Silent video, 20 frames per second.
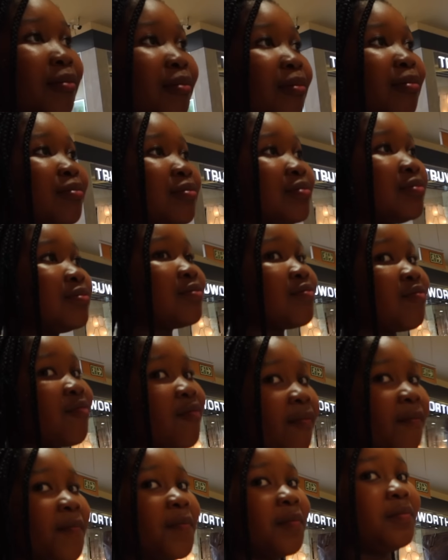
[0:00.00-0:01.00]
All the
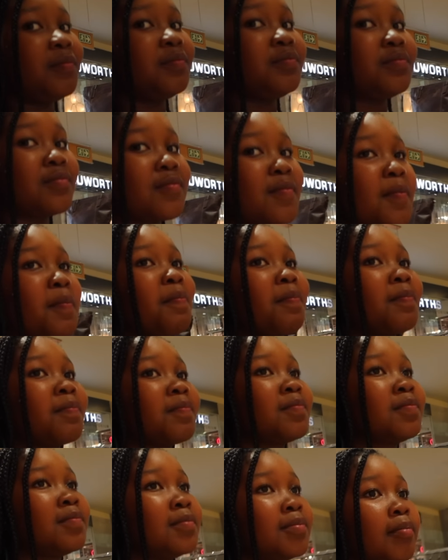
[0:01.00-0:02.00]
time. When you're at
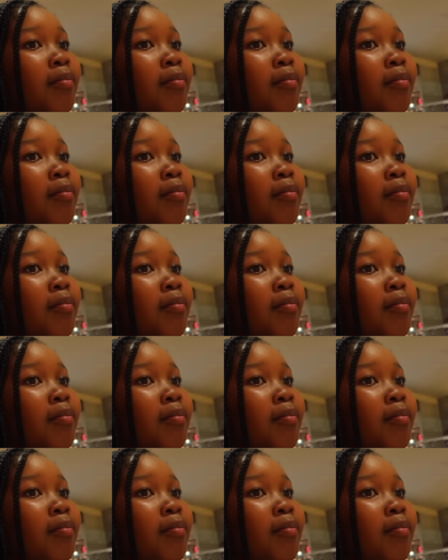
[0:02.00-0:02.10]
school,